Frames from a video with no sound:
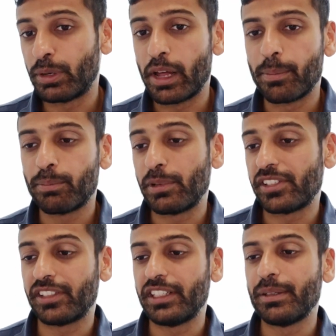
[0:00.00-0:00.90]
uh,
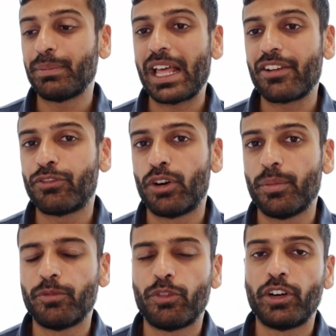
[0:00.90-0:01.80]
basically
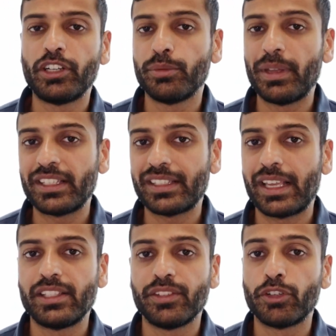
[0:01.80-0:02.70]
platform for it to make
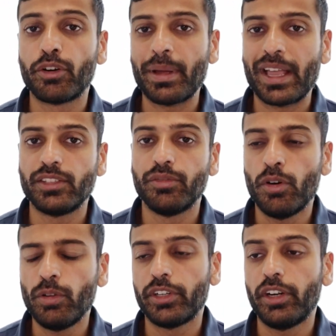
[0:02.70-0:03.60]
sense if you're a passive
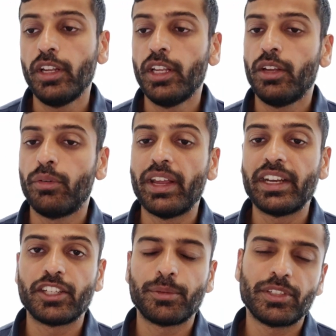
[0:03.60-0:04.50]
holder,
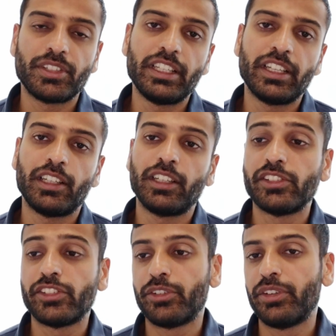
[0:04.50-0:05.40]
right? Especially
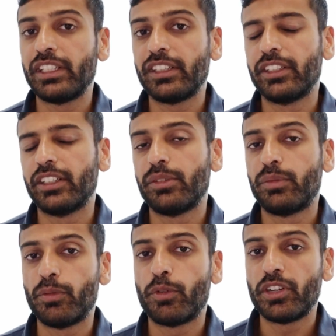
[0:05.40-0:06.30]
considering the
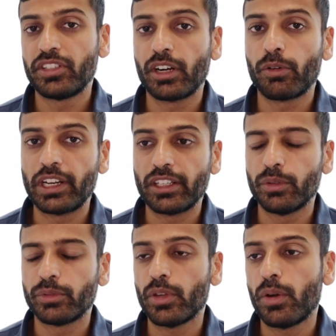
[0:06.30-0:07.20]
rewards are quite
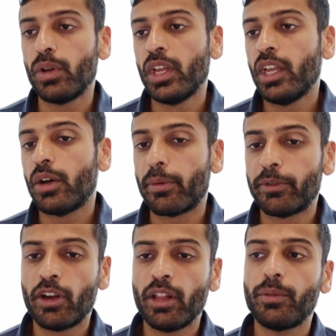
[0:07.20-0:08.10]
low. So
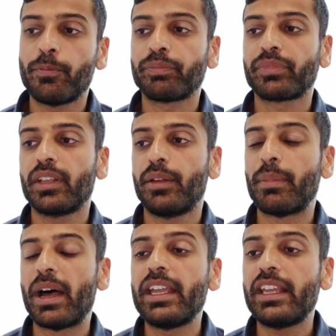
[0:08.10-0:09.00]
overall,
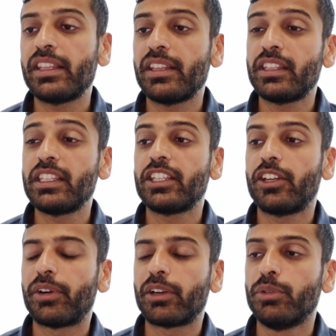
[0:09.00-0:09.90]
my thinking
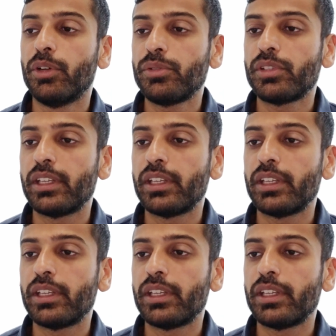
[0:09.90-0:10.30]
on Rakkudos